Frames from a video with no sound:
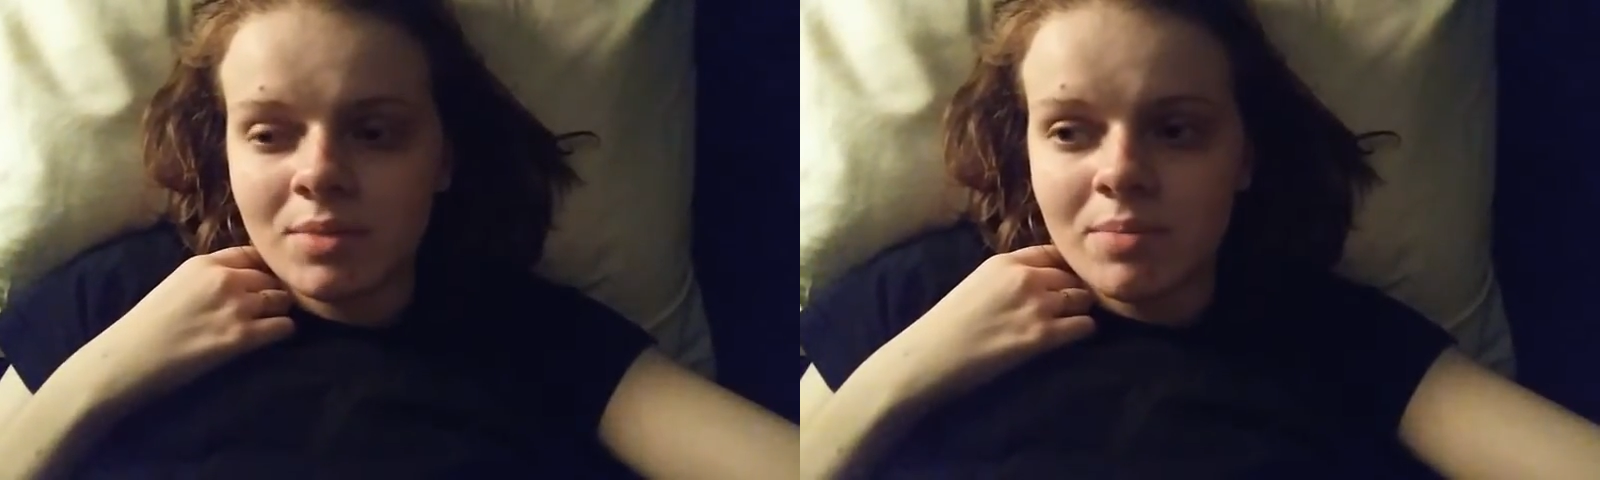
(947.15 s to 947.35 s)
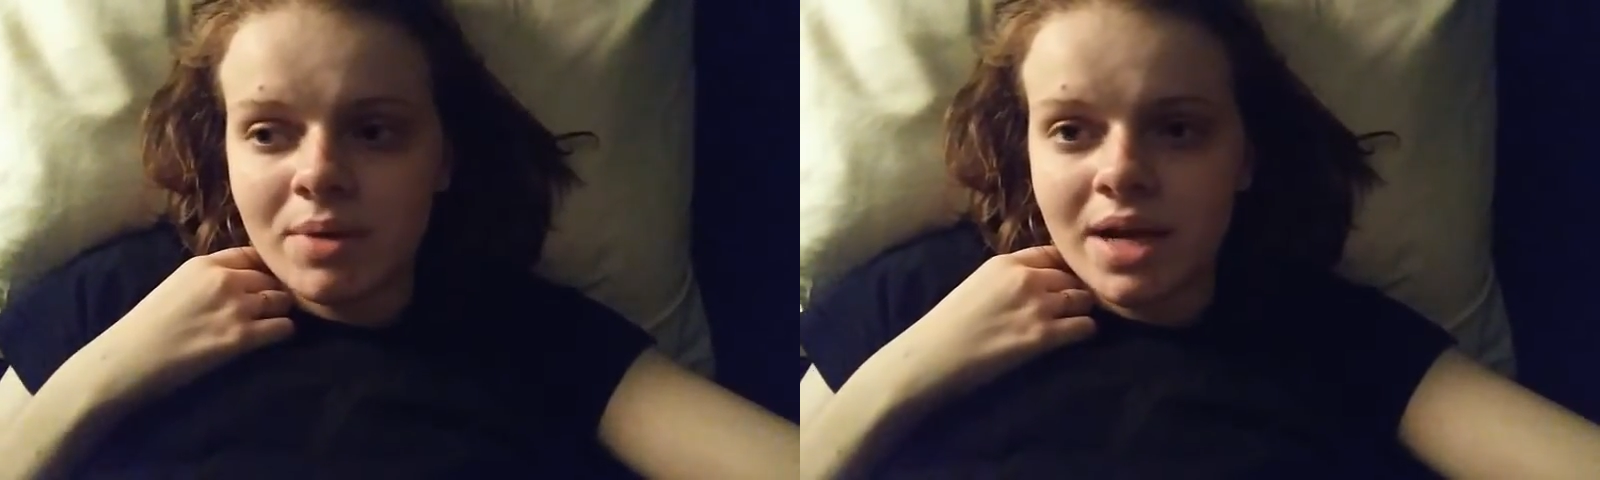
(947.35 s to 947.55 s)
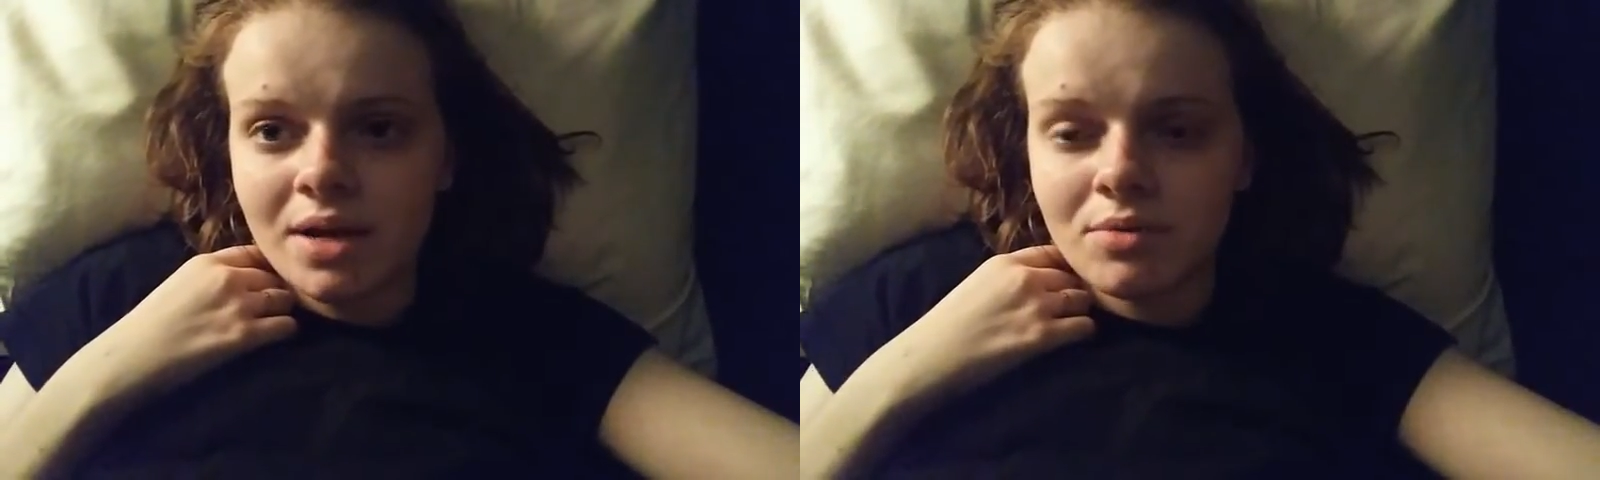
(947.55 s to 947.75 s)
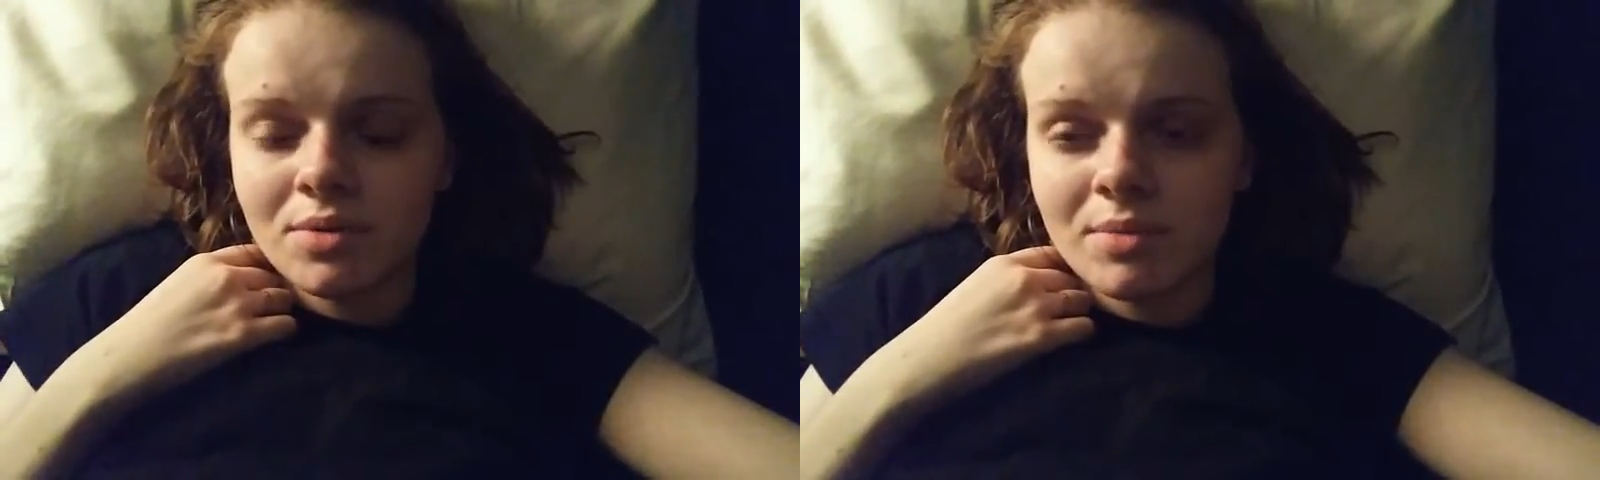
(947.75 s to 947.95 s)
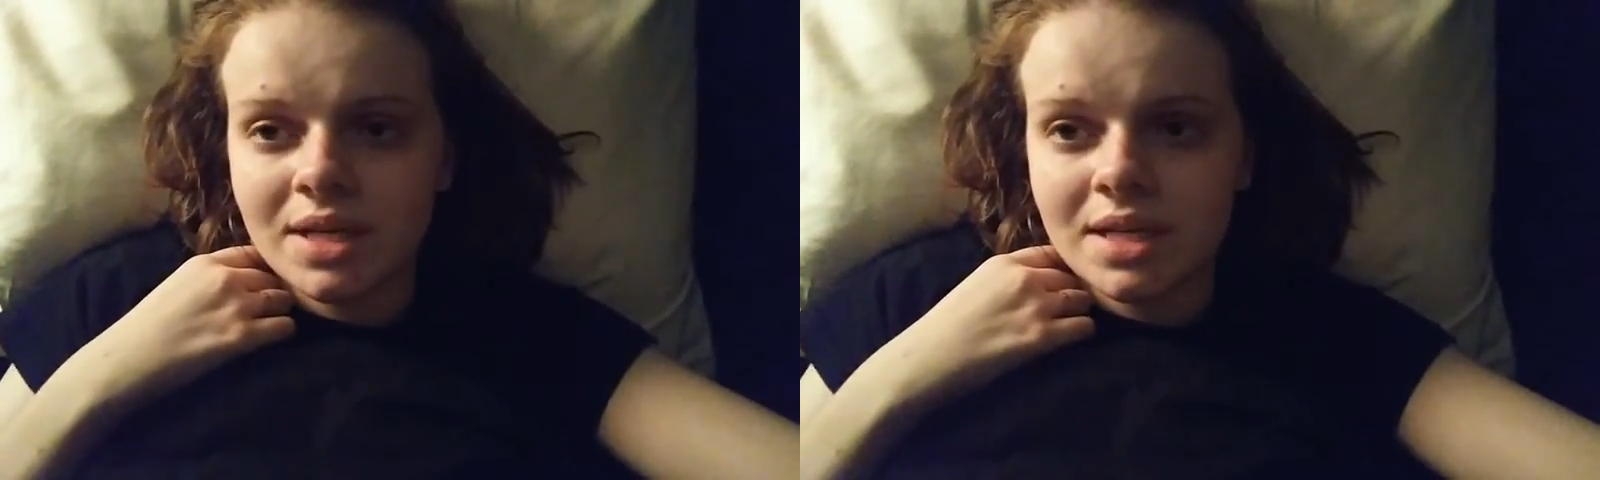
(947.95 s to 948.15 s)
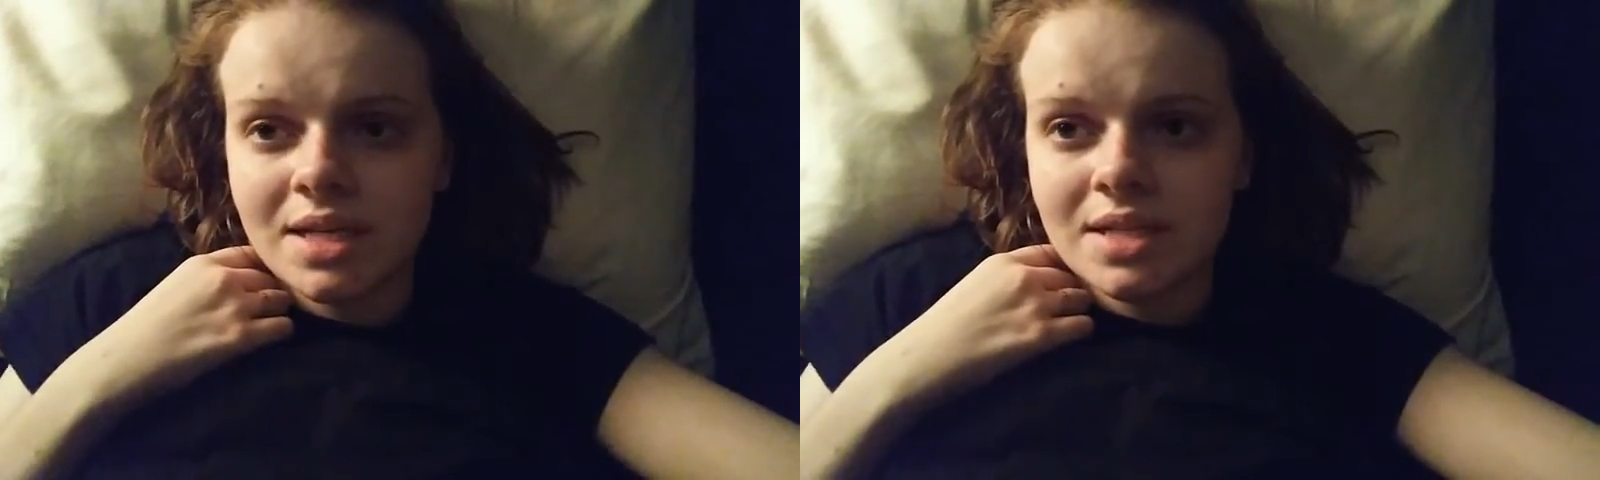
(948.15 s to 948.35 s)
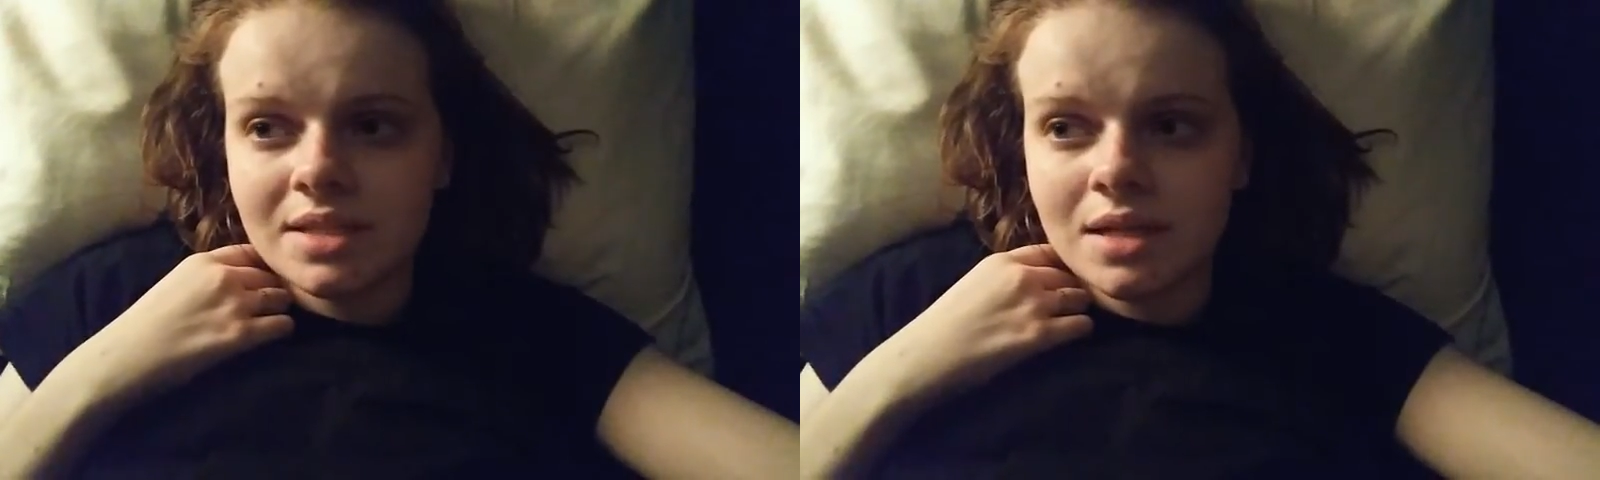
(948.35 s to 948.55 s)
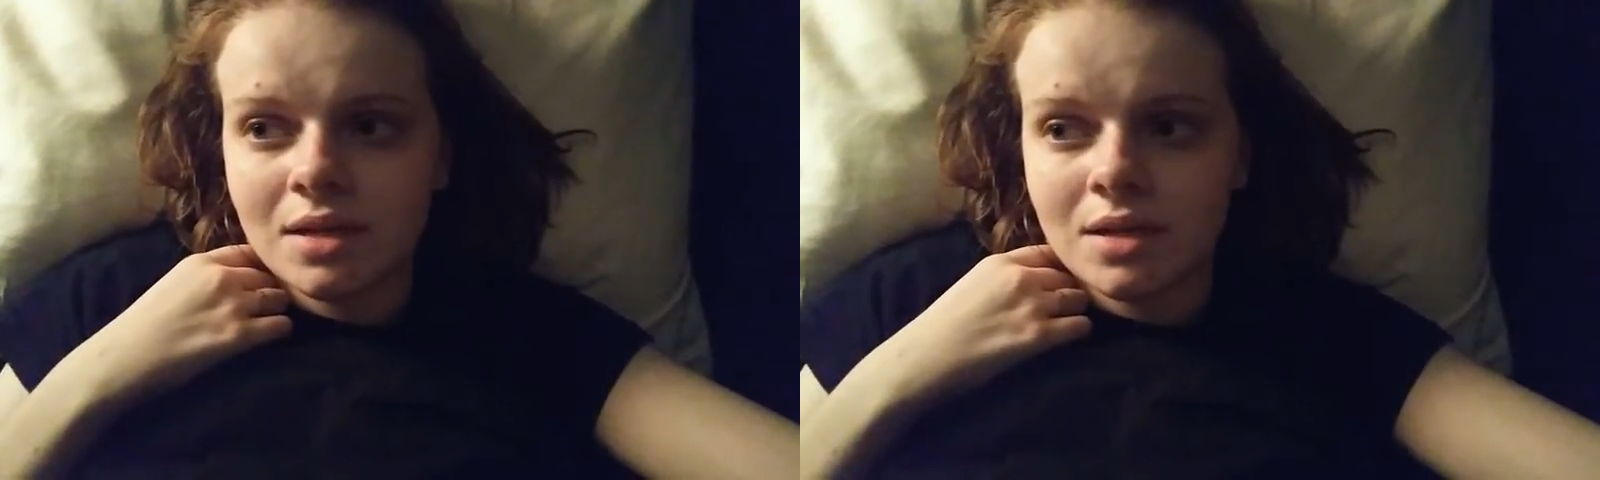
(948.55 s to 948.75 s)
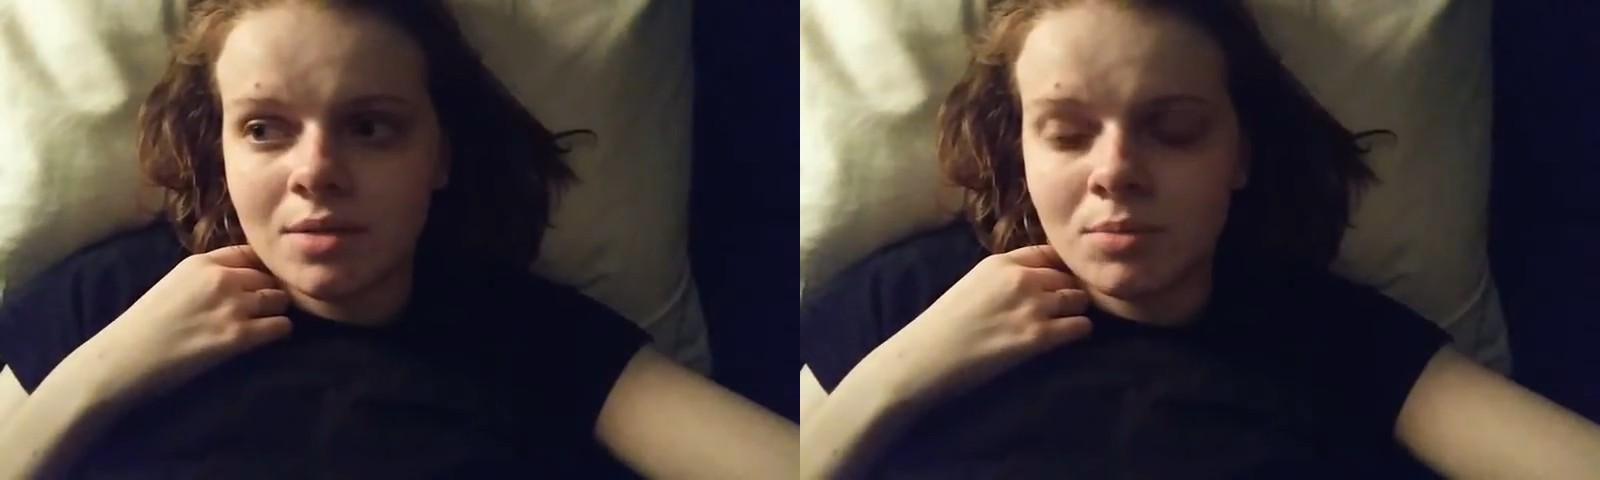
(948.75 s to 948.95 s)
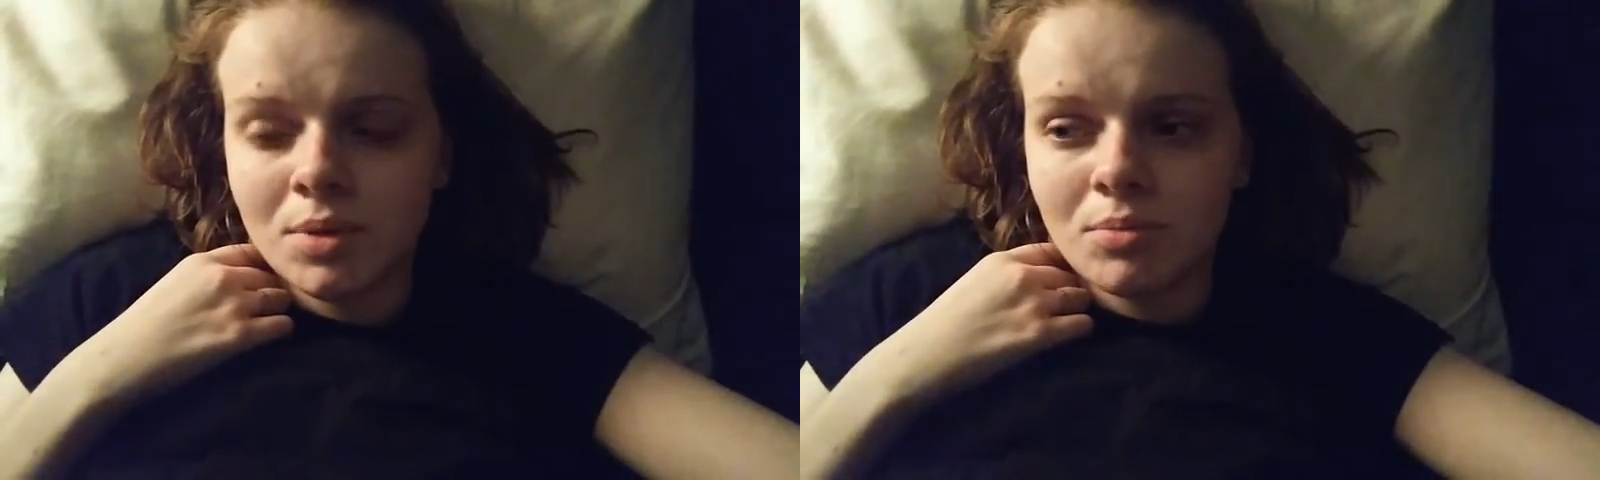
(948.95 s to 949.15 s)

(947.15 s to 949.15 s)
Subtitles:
my back with my knees up,